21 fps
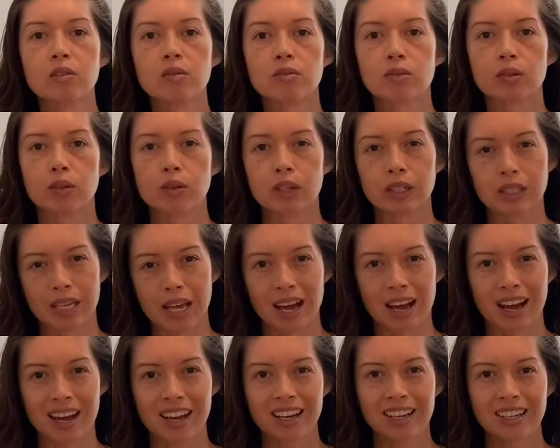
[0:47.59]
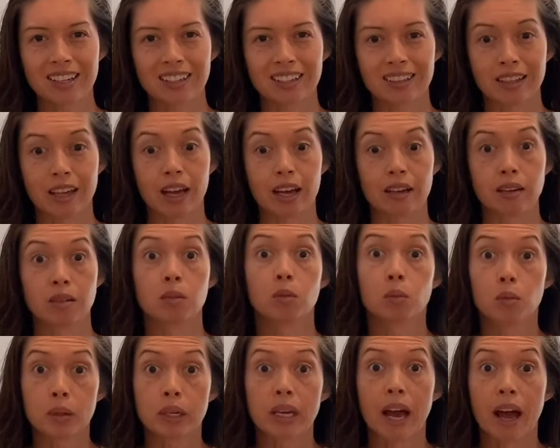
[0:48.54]
for the lie that
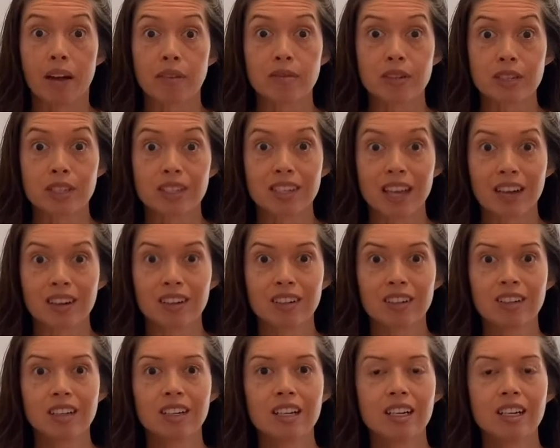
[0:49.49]
we have to settle